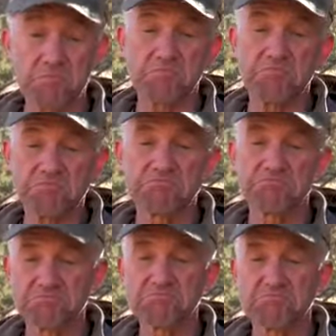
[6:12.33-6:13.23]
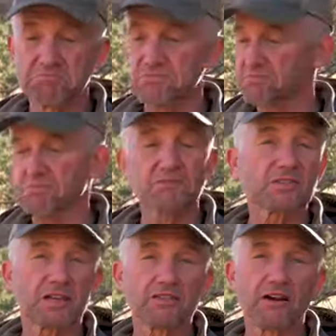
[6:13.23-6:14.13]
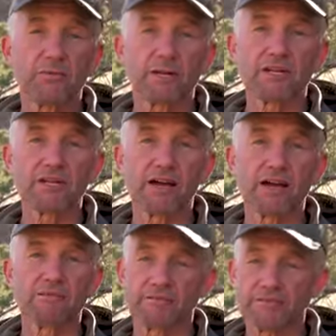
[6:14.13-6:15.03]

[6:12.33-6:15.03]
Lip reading: a lot of thought went into that.